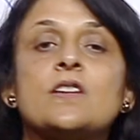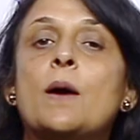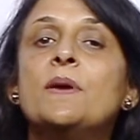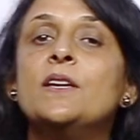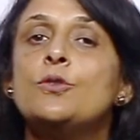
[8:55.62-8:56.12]

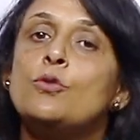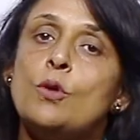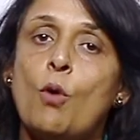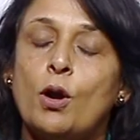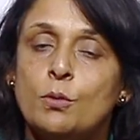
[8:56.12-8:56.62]
coming into the
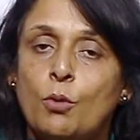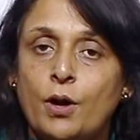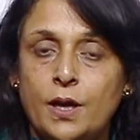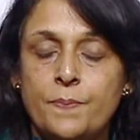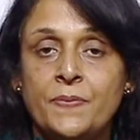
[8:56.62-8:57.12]
water
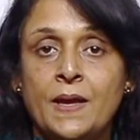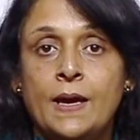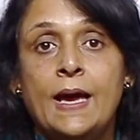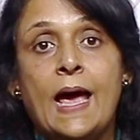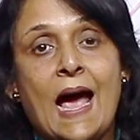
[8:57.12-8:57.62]
body.
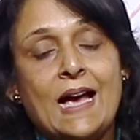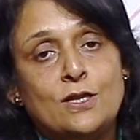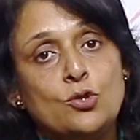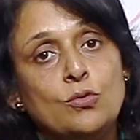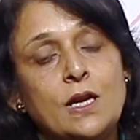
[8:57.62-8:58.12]
As
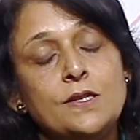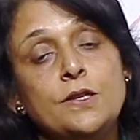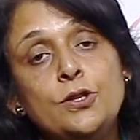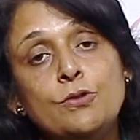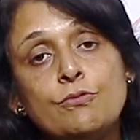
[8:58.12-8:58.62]
soon as the
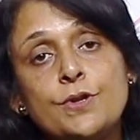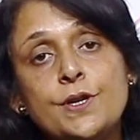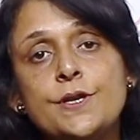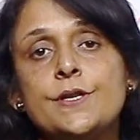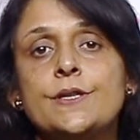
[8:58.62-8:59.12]

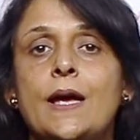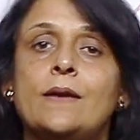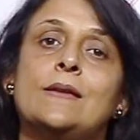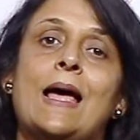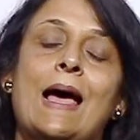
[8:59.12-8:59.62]
nutrient is there,
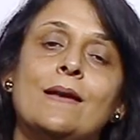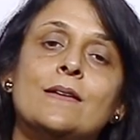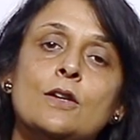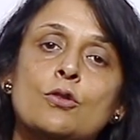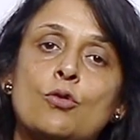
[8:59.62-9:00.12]
the
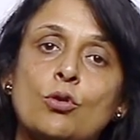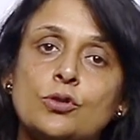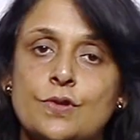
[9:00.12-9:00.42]
algal growth